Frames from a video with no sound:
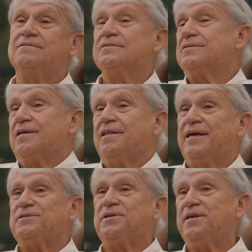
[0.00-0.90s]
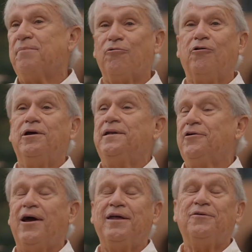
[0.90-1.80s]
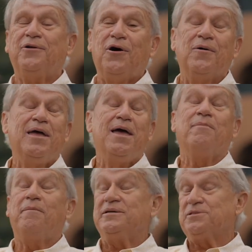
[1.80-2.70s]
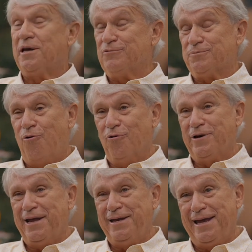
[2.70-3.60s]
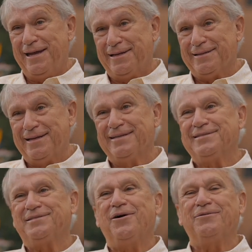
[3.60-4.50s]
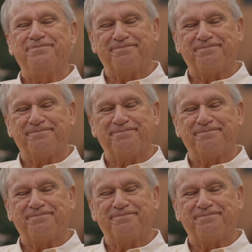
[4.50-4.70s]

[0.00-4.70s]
still has a temporary in there, I don't know. But my son was born that day. So